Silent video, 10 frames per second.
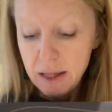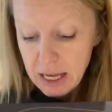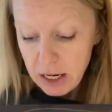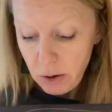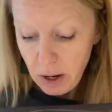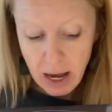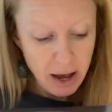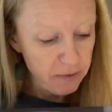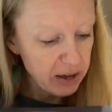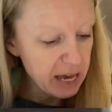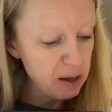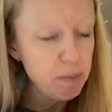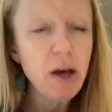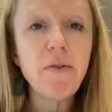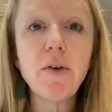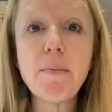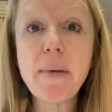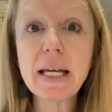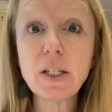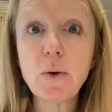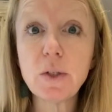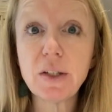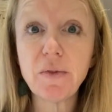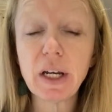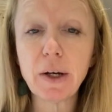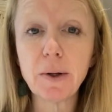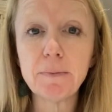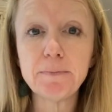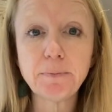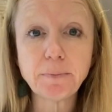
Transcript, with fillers: Then you have M for mesosphere.